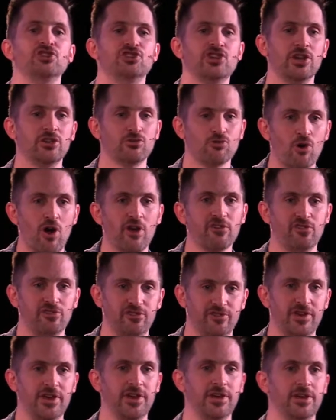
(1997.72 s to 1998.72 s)

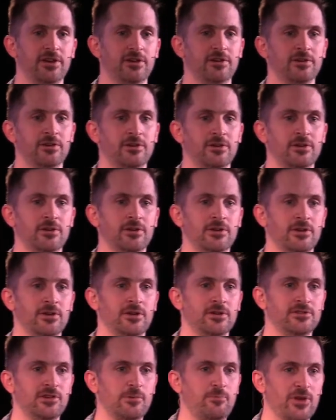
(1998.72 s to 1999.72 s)
generosity
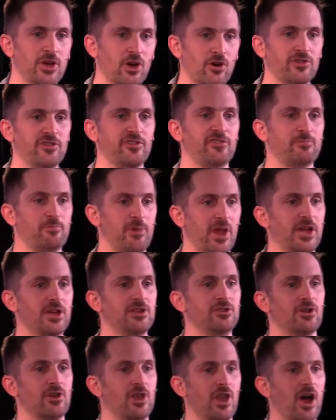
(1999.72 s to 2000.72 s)
to be on display
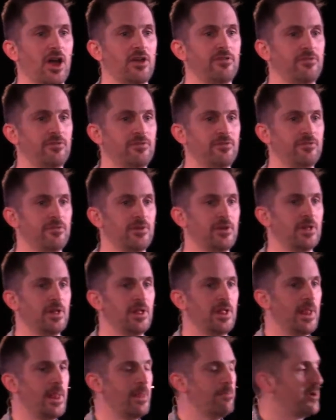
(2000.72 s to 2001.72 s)
in your life
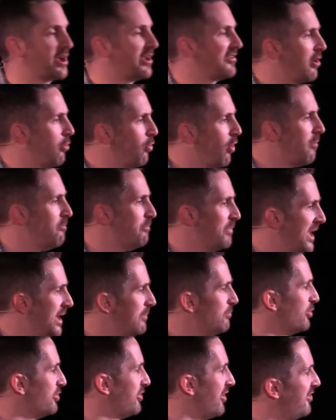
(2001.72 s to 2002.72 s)
because I want
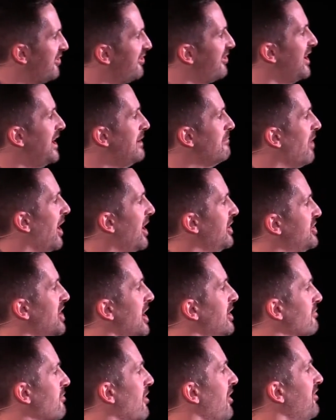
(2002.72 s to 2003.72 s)
people to see my
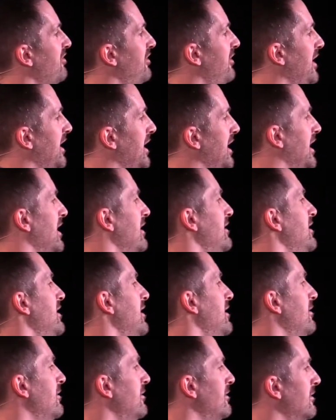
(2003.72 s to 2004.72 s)
generosity in
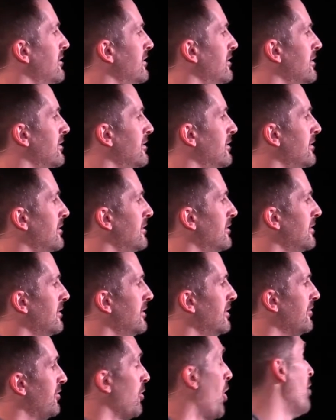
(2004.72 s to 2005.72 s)
you.
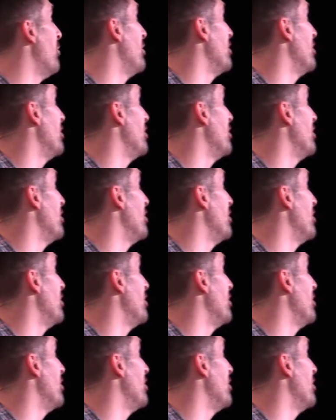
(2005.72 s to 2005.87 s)
So I